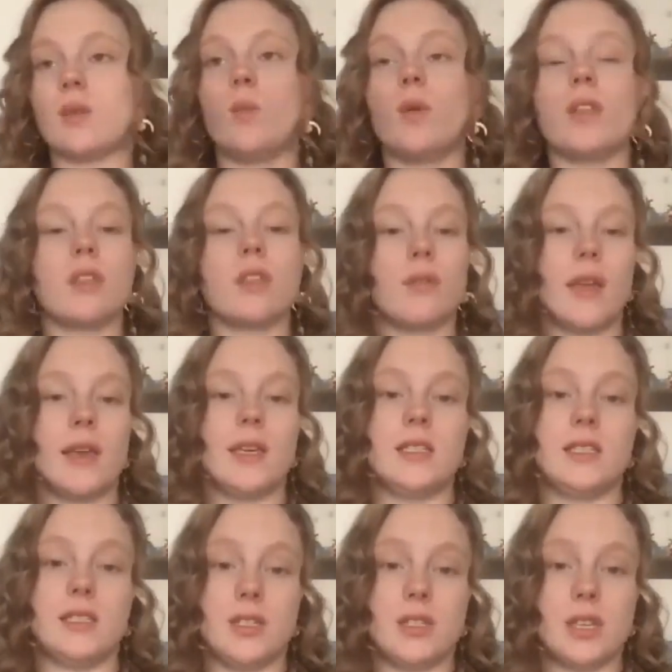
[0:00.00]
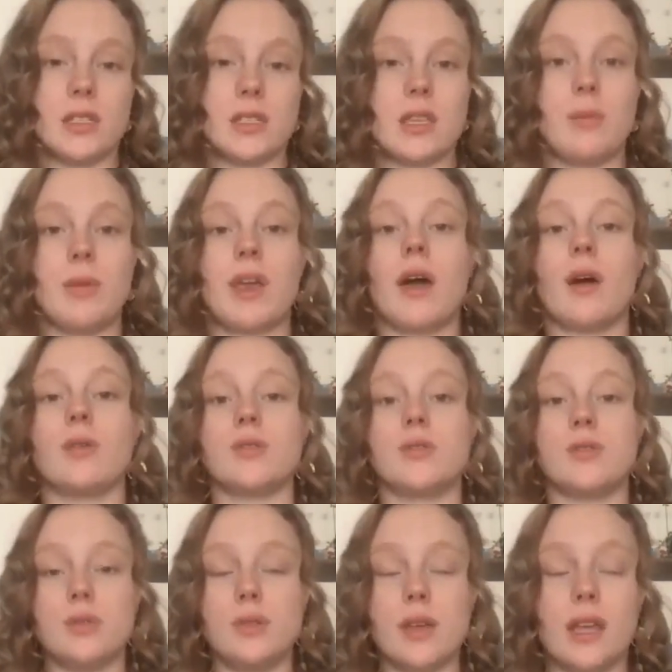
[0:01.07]
and with the Reiki teachings that Mikao
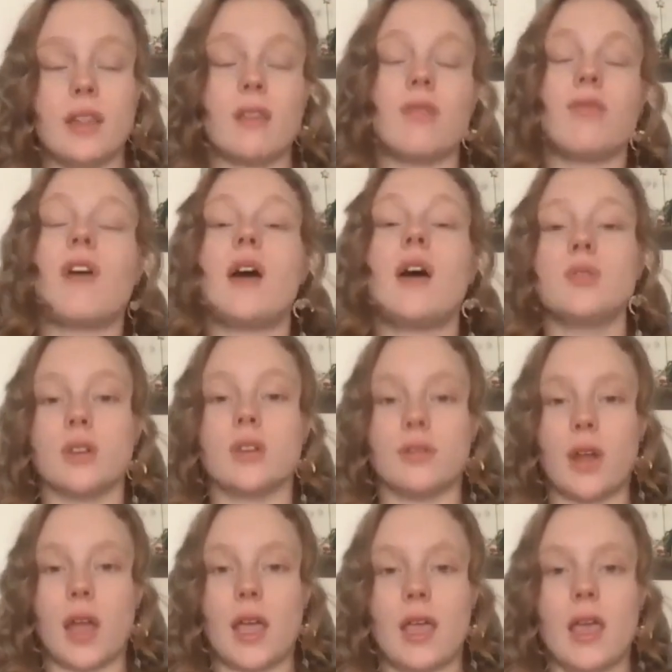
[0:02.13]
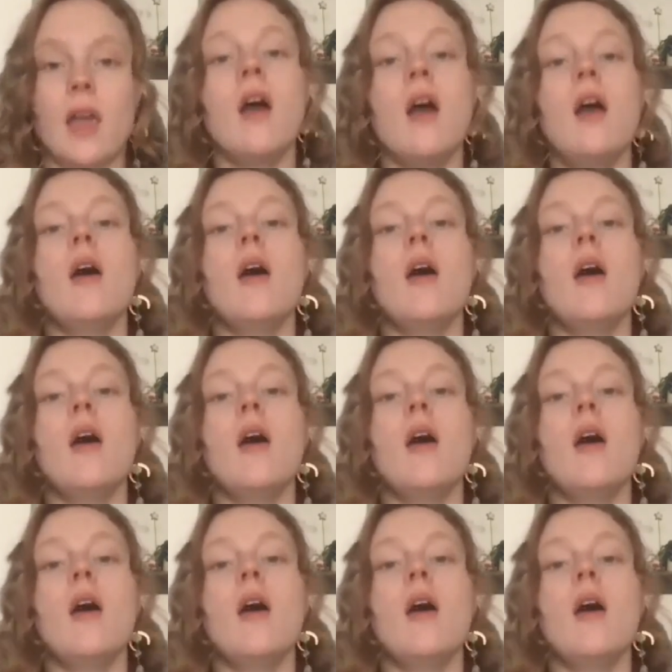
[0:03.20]
Usui, the founder of Reiki,